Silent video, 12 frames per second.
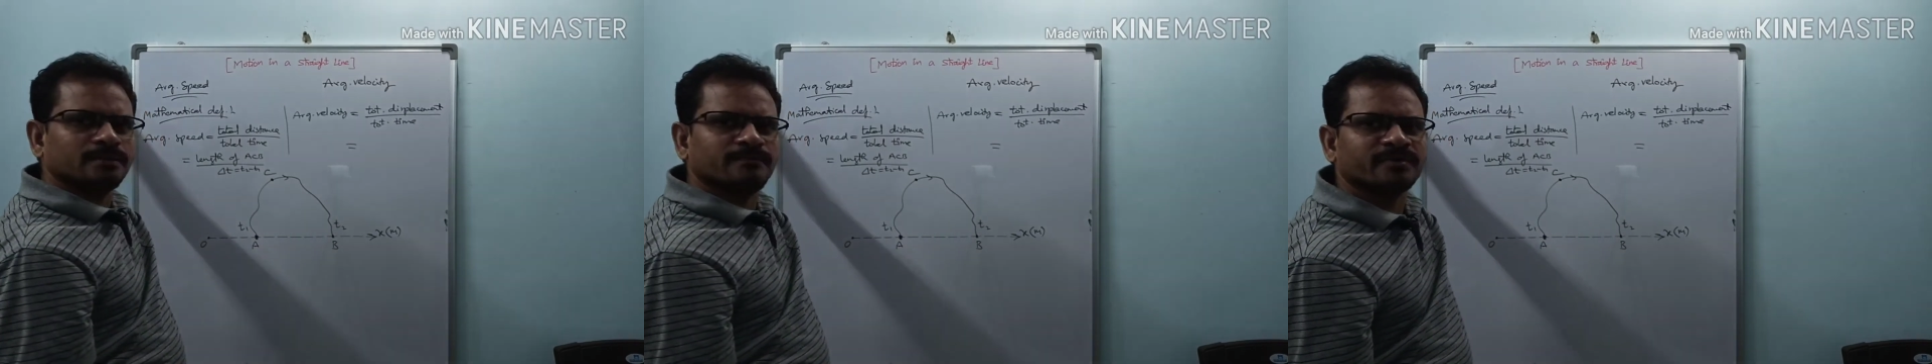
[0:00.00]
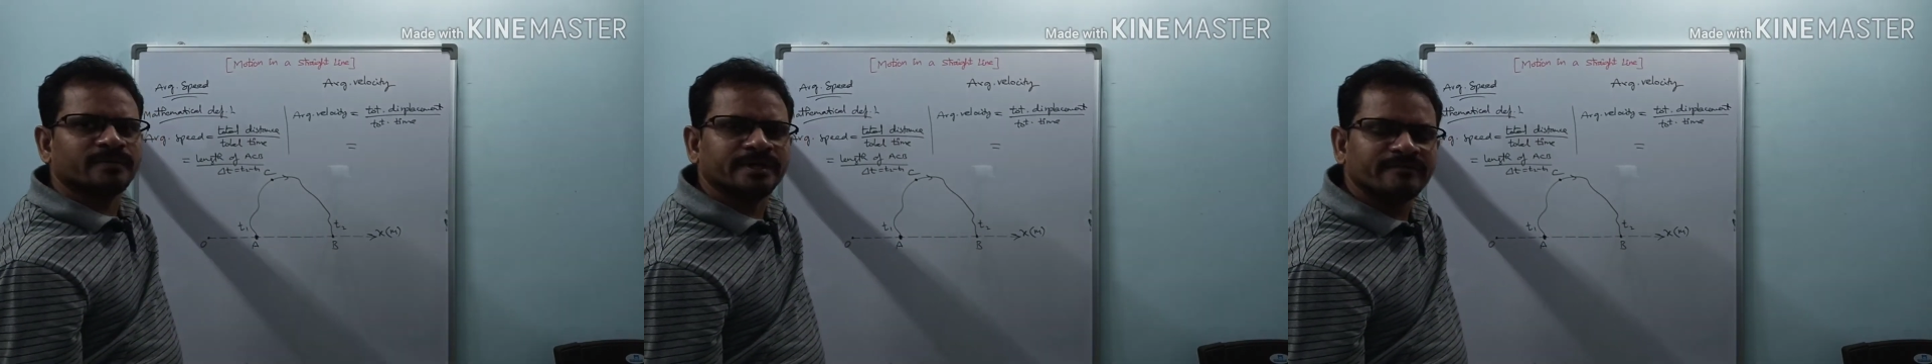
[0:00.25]

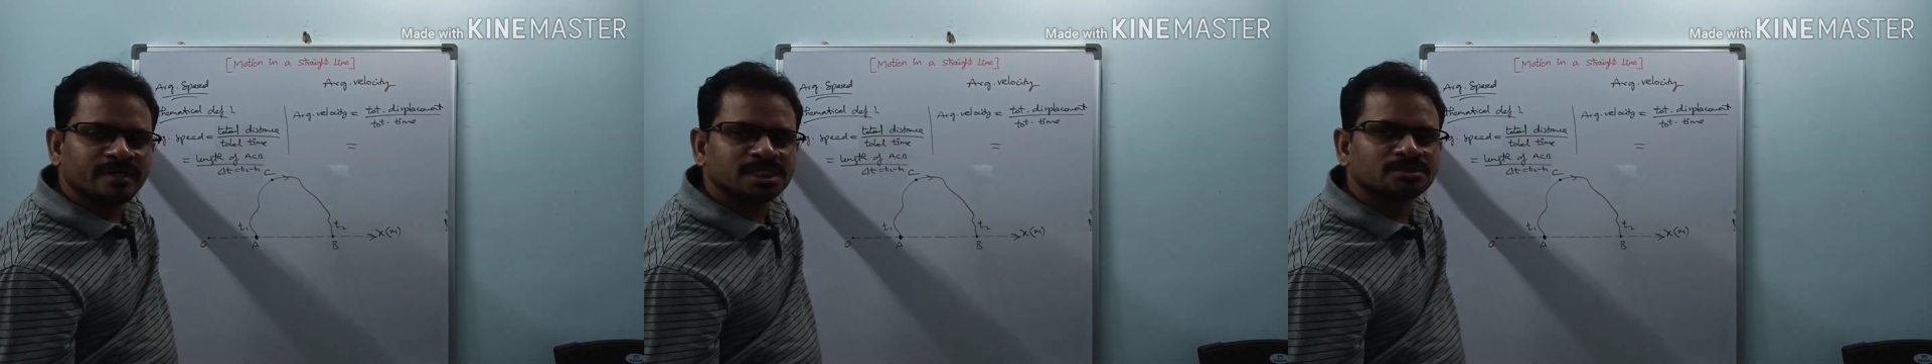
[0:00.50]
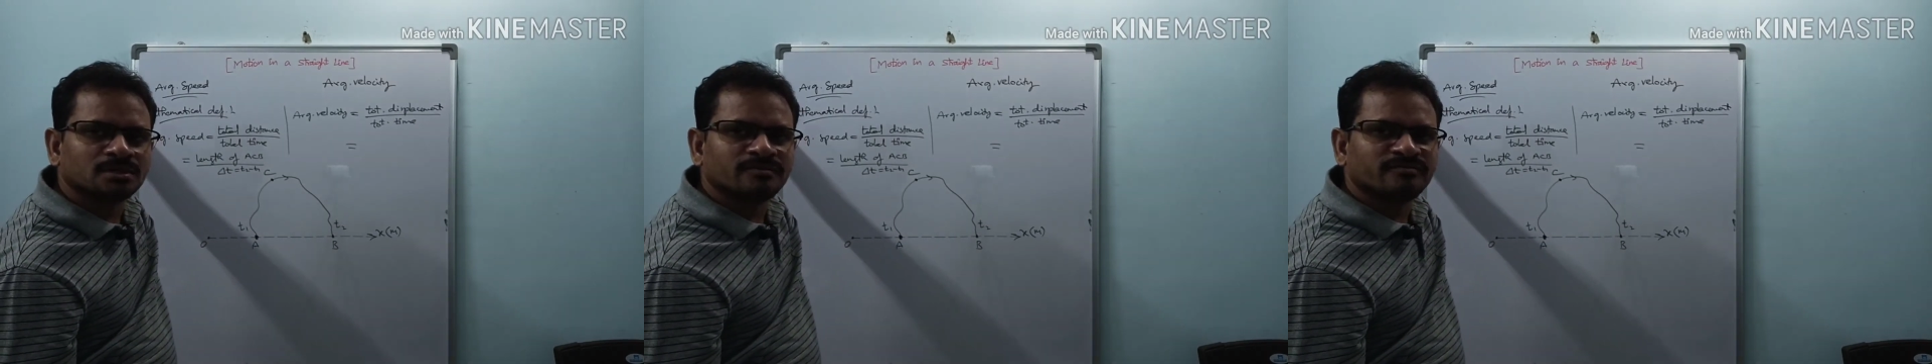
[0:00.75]
From
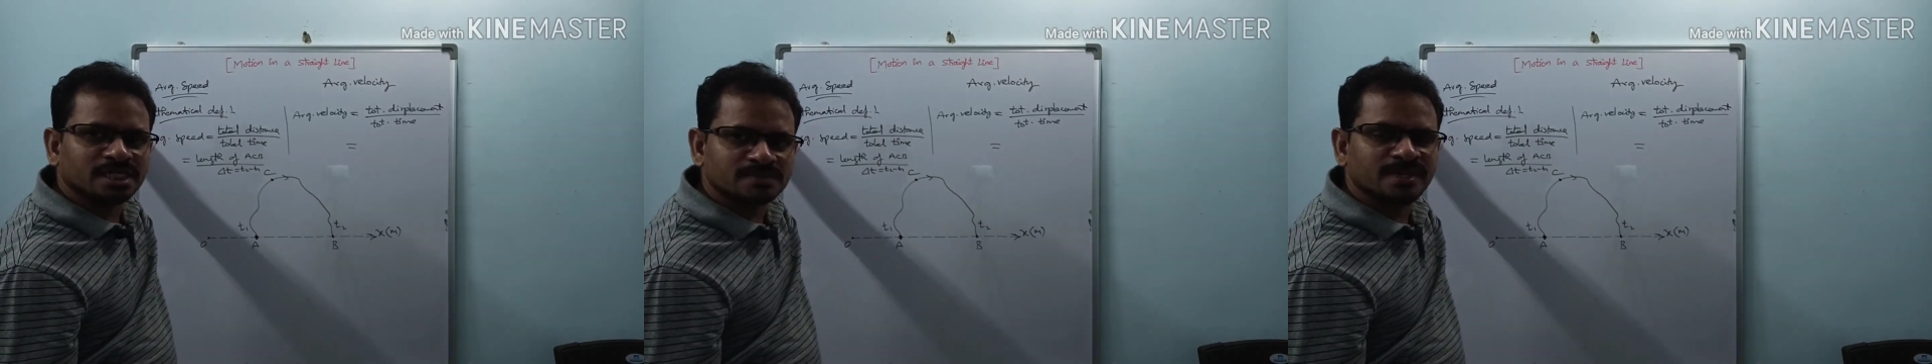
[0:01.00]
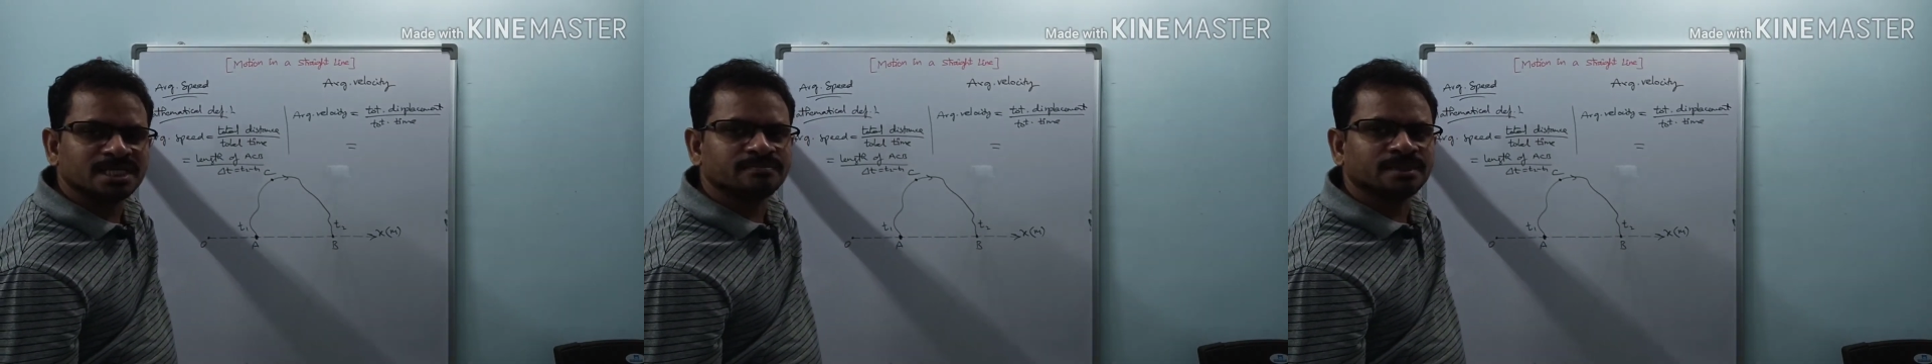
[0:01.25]
definition of
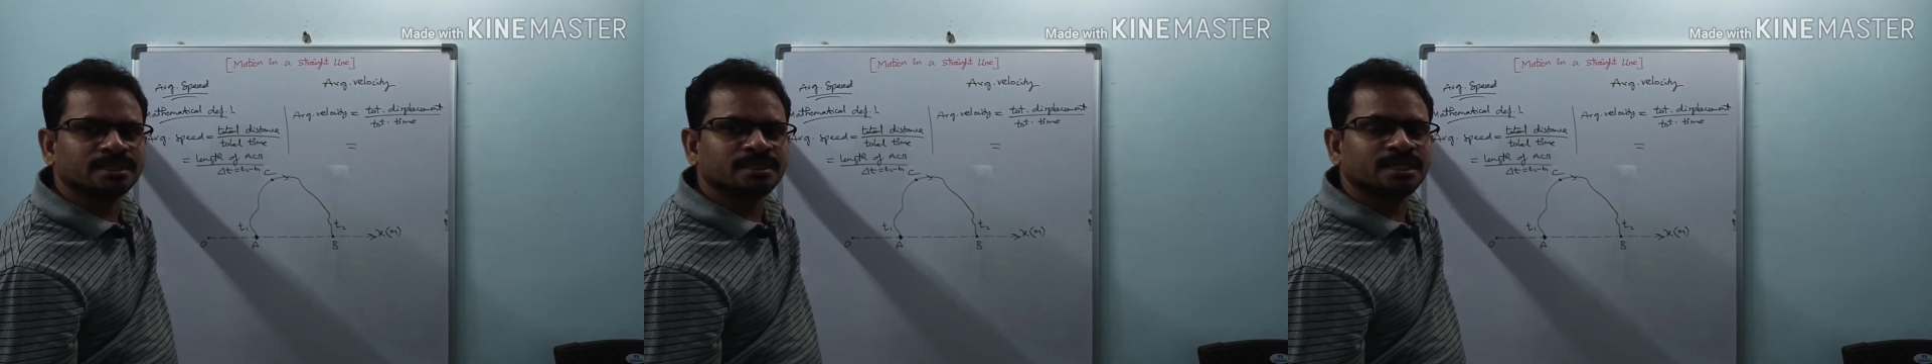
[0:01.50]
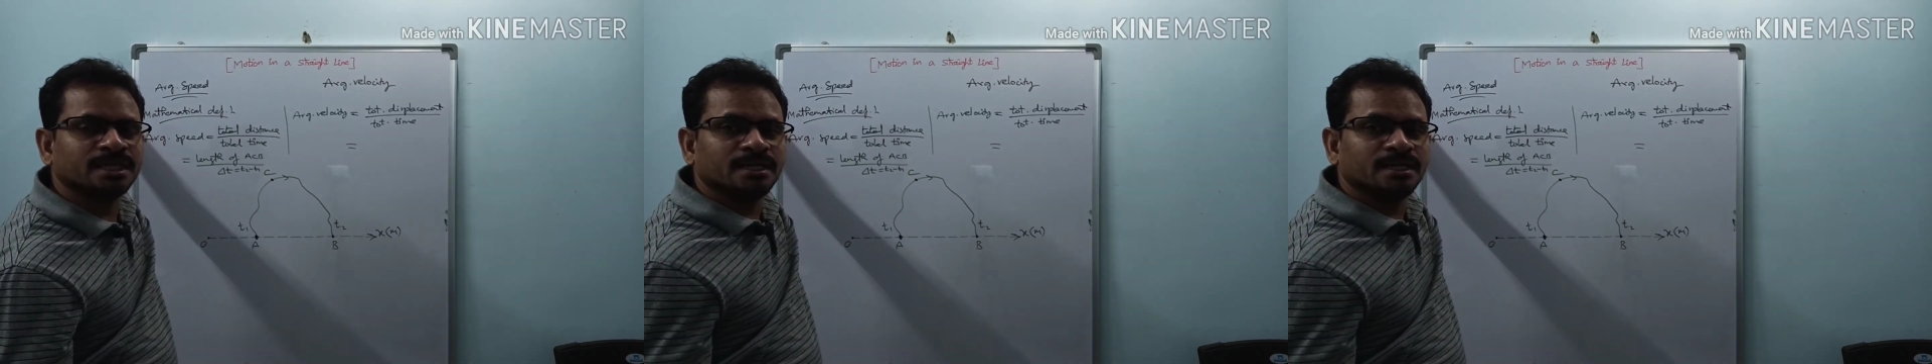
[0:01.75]
displacement,